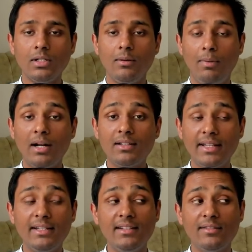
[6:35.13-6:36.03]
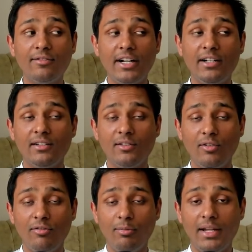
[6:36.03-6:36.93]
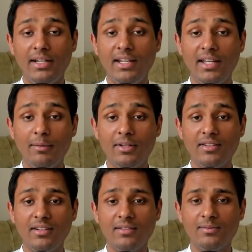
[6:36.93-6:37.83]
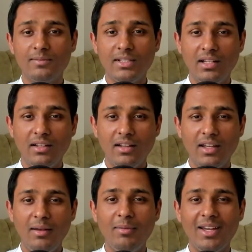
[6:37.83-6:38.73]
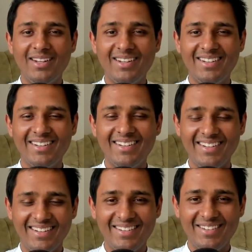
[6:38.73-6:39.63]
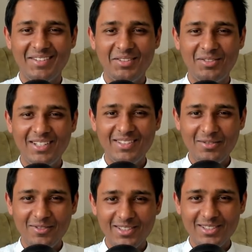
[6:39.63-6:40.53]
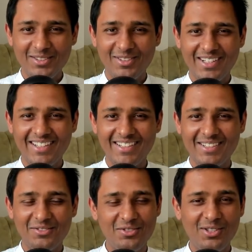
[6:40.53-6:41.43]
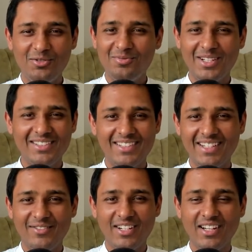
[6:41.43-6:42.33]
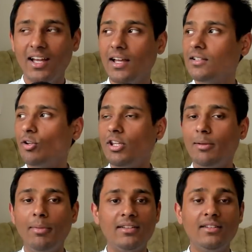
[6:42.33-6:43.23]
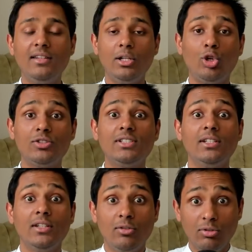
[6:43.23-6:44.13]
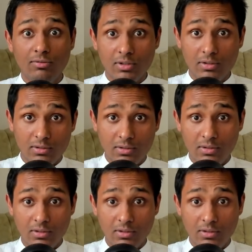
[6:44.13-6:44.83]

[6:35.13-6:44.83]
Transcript: But then this friend of mine, he came and said, "Hey man, today is your brother's wedding. Today you must take meat." Now imagine the logic in the universe.